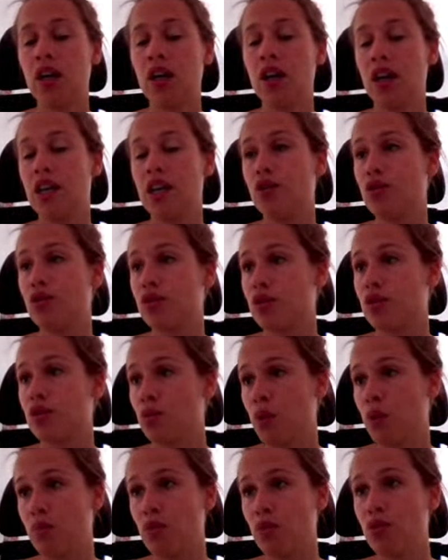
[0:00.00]
and you could
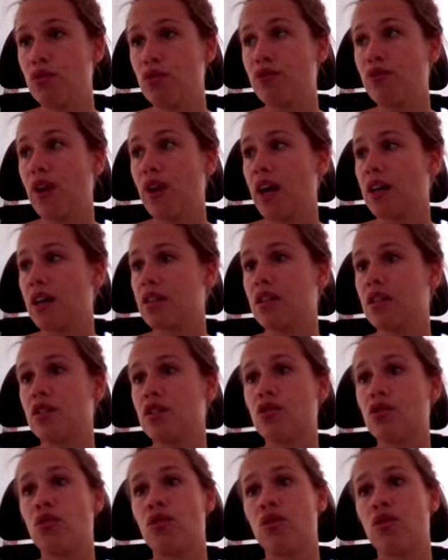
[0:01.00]
remove access
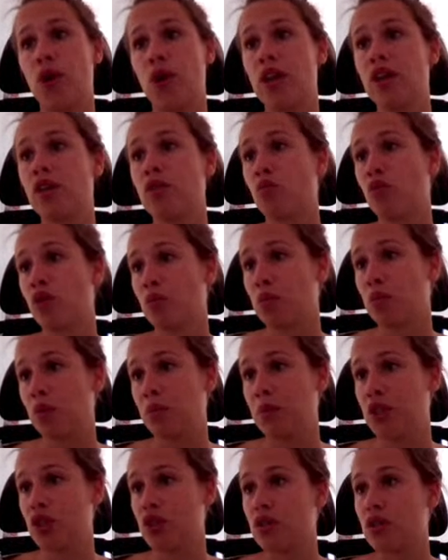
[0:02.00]
or grant more
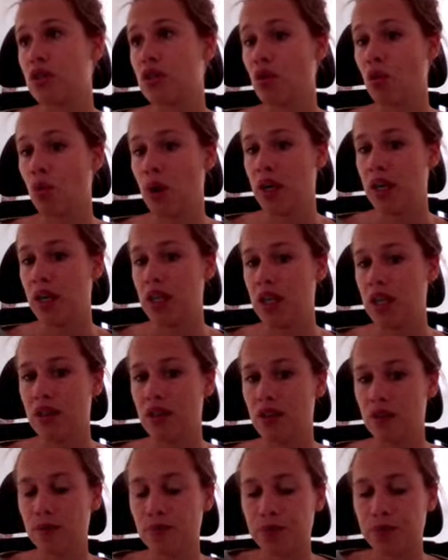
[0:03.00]
permissions when needed.